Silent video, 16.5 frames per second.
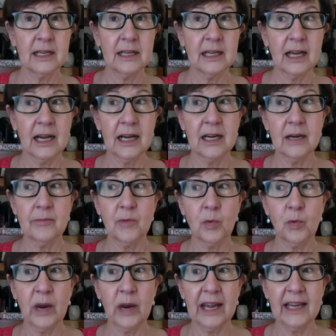
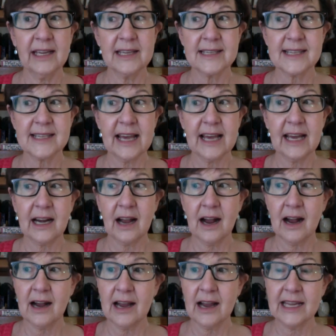ways that
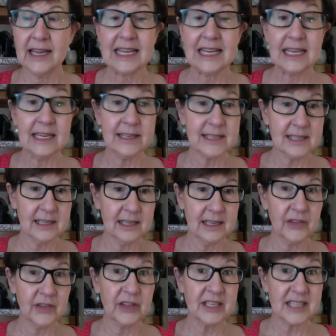I eat.
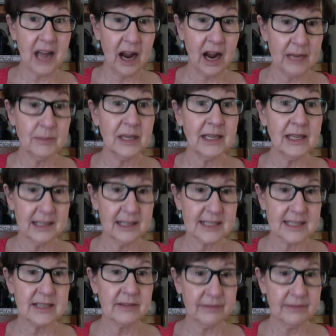The timing
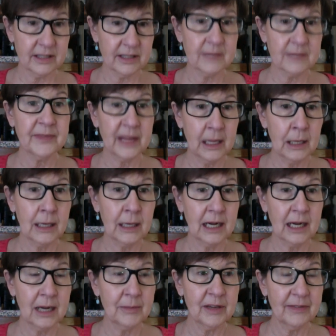is different.
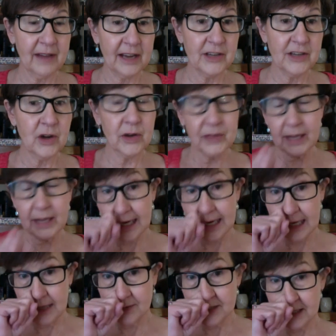If I know that I
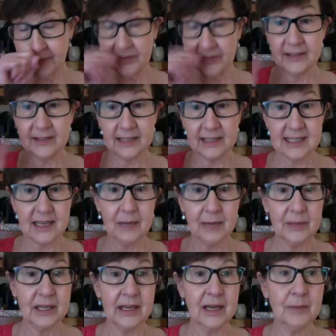have something that's
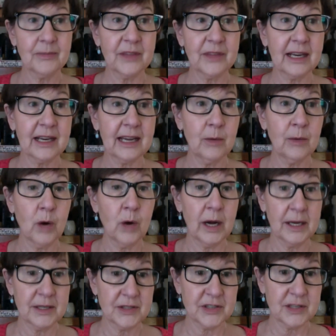coming up that I
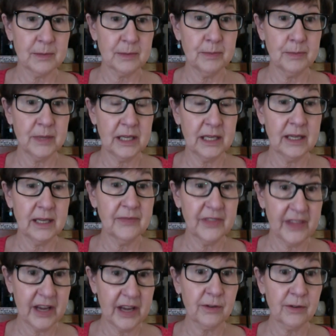want to be
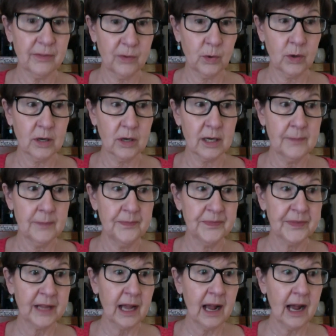there for,
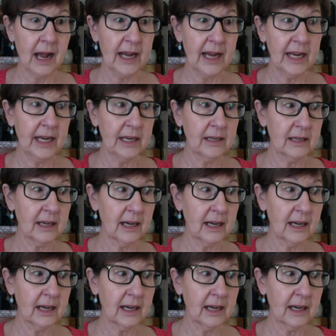I